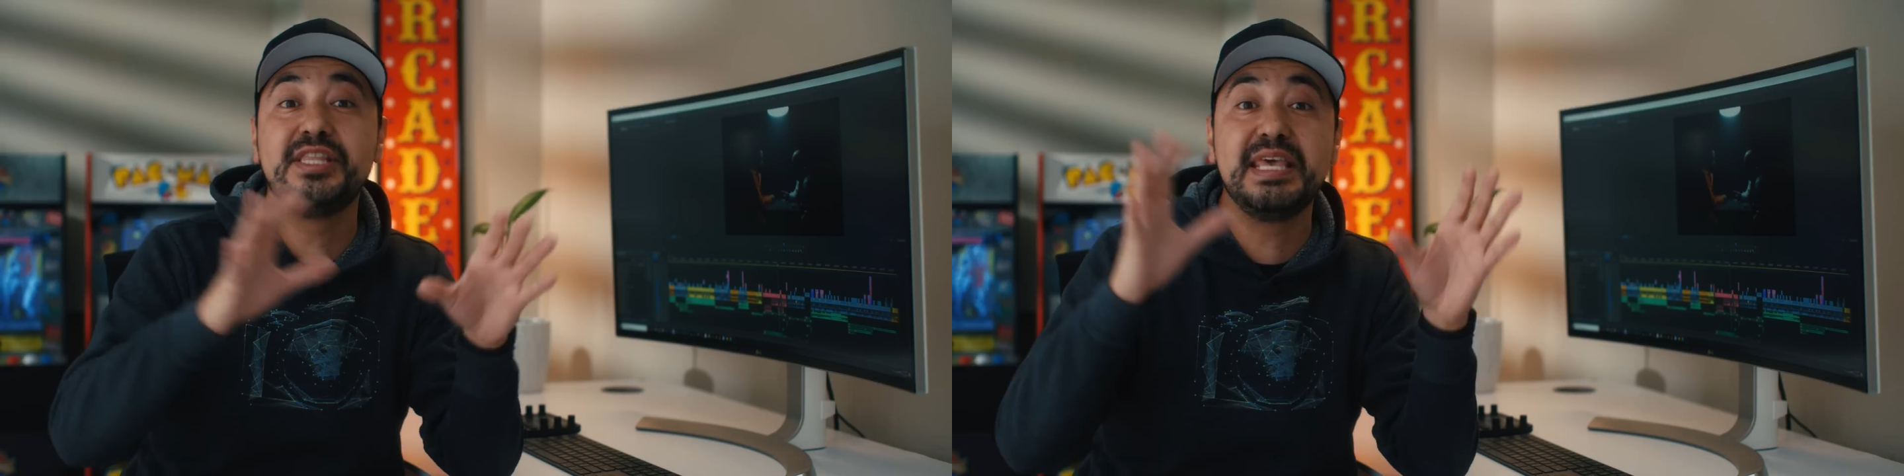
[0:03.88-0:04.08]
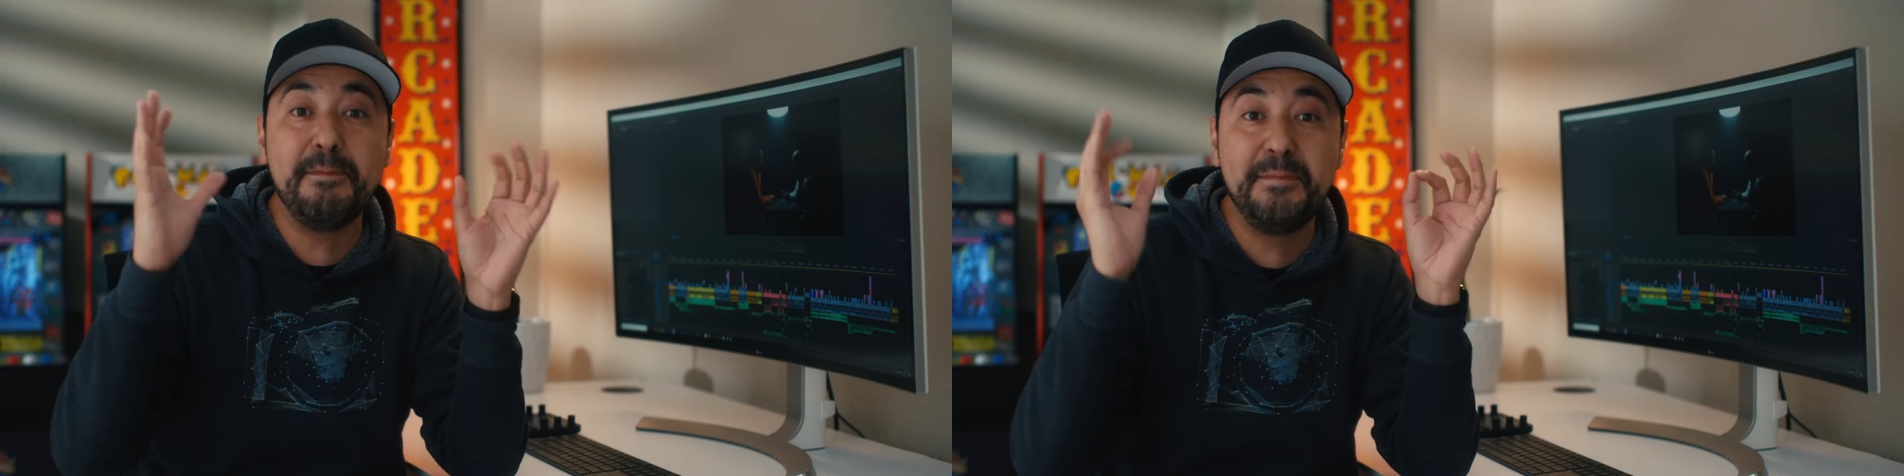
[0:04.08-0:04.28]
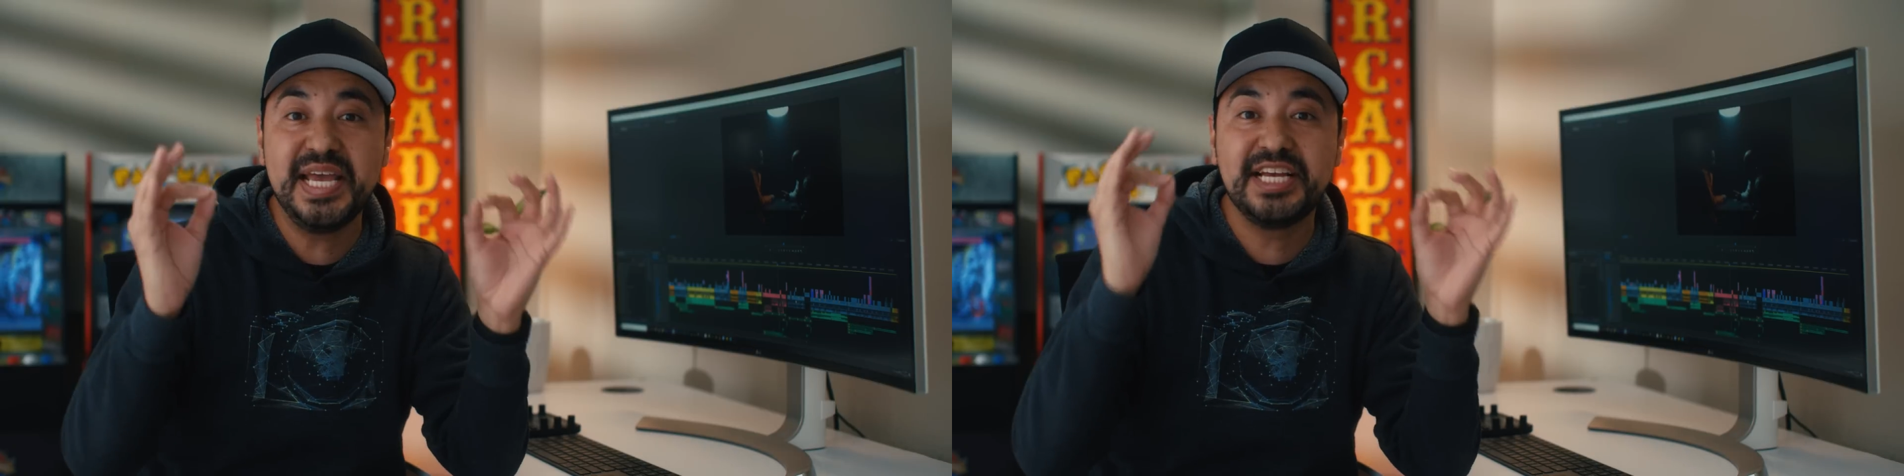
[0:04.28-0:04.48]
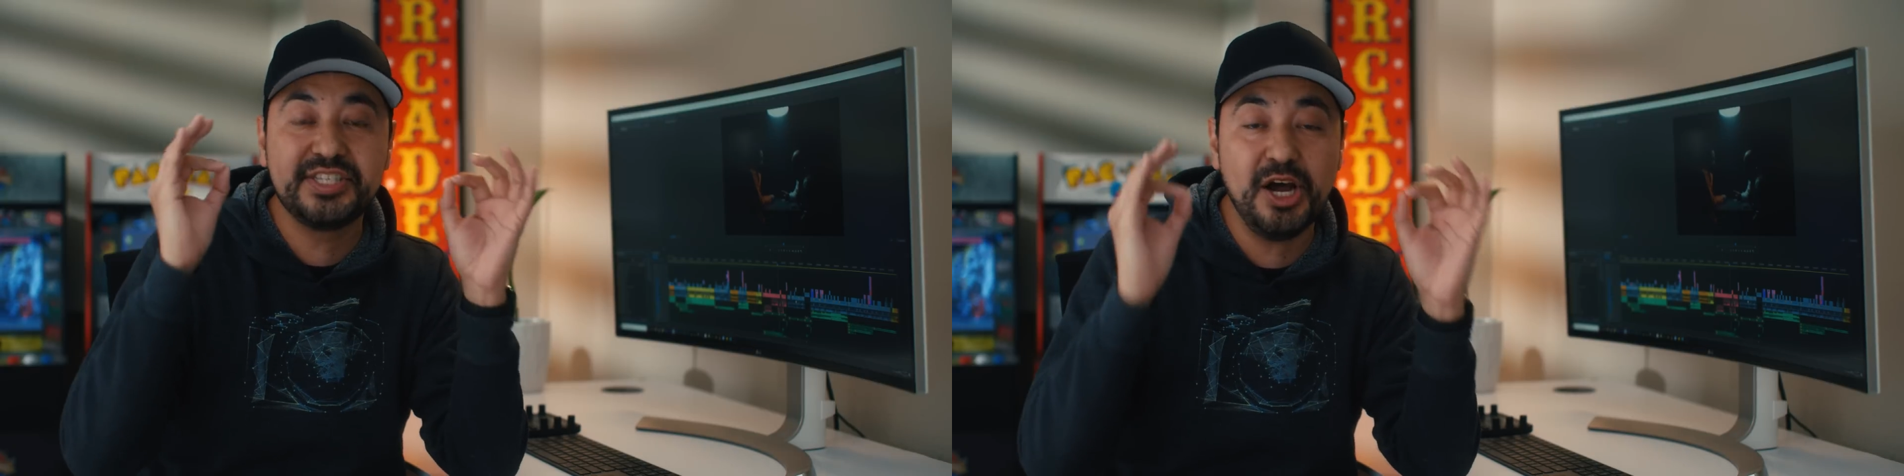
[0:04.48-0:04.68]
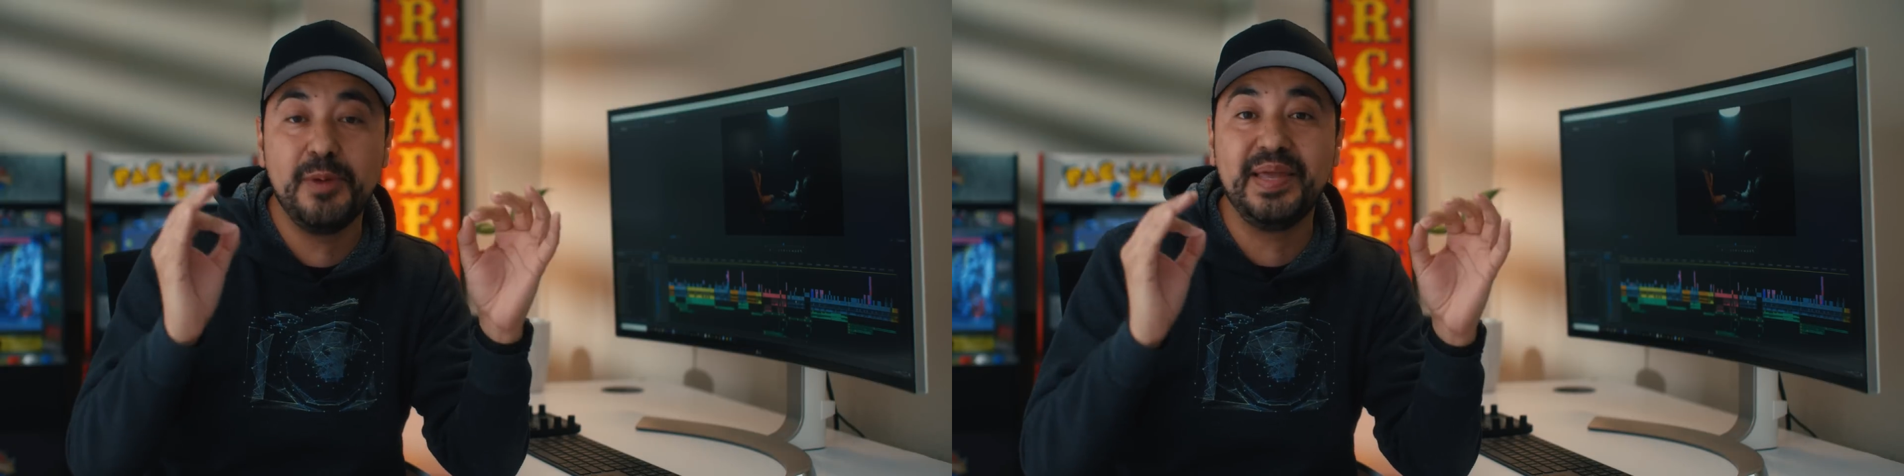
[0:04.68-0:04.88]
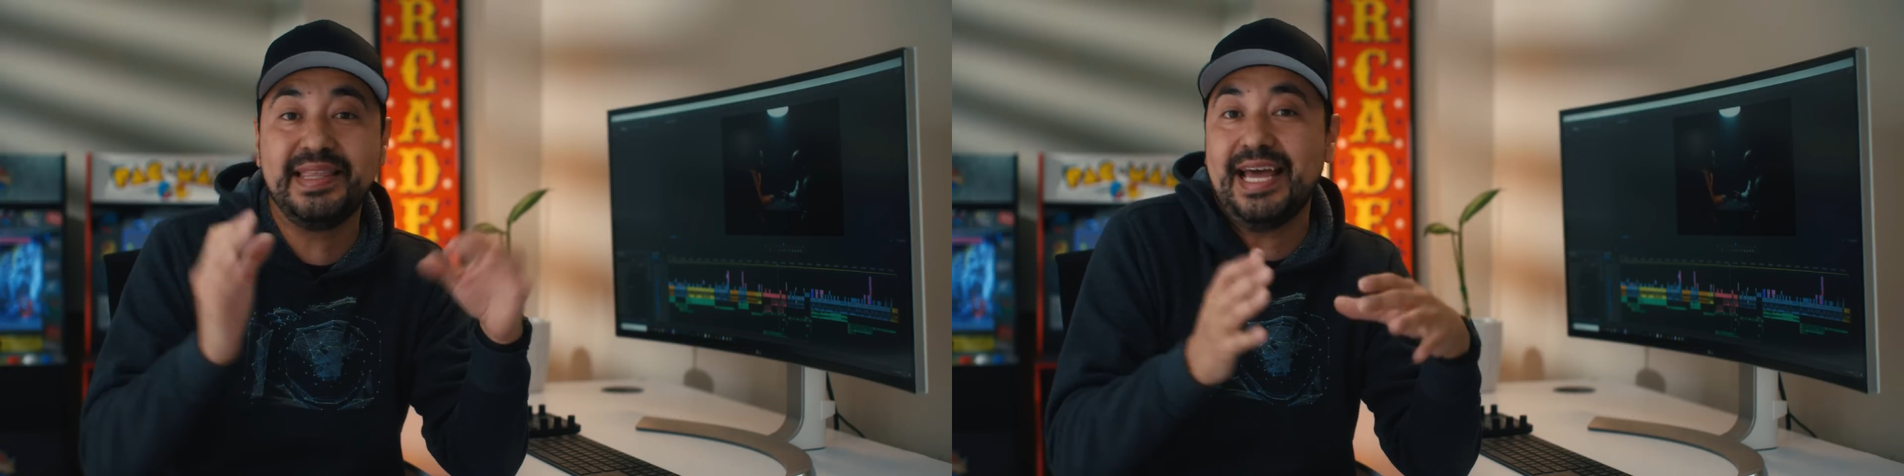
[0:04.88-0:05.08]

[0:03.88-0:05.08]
is the biggest update